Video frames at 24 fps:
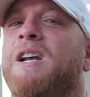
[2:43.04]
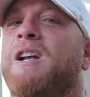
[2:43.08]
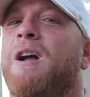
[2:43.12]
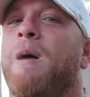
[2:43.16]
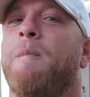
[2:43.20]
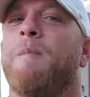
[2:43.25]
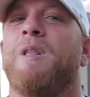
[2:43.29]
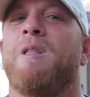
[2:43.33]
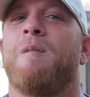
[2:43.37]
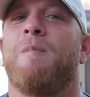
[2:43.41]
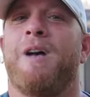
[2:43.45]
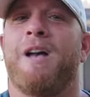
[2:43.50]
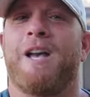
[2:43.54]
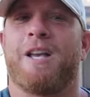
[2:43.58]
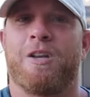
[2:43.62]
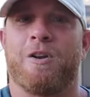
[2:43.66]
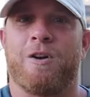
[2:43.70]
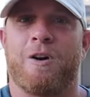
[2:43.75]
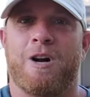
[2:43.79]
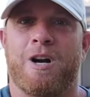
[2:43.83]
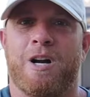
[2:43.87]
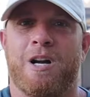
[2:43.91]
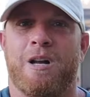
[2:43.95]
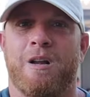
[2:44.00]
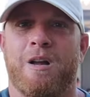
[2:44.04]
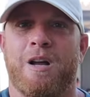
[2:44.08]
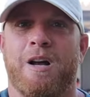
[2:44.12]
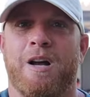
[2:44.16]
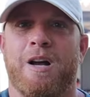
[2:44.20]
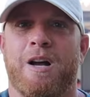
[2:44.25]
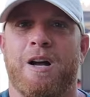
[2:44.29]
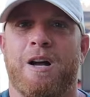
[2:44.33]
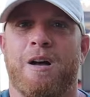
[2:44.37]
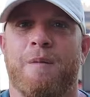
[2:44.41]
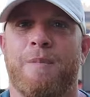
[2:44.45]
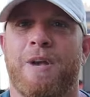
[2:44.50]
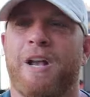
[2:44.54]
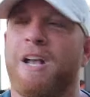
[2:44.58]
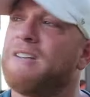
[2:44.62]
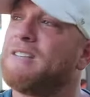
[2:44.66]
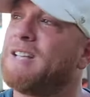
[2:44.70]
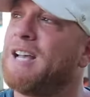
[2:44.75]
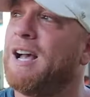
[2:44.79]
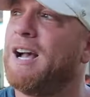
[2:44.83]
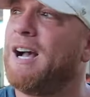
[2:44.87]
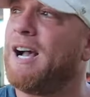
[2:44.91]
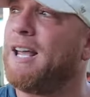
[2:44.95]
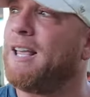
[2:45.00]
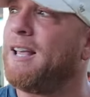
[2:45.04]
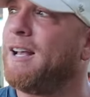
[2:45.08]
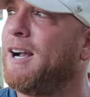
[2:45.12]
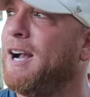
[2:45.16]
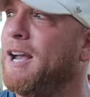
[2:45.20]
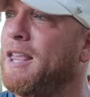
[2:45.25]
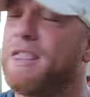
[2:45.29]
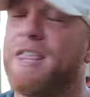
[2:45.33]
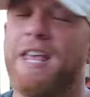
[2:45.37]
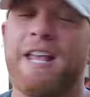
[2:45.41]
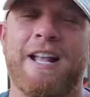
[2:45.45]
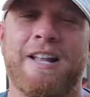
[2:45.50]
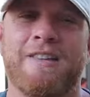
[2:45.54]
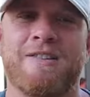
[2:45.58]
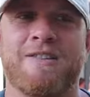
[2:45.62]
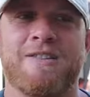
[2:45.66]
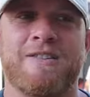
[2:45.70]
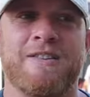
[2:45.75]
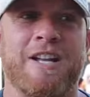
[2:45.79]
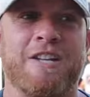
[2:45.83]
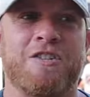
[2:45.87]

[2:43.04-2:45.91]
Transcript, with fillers: Come to The Backyard uh, because I, I, I think it's,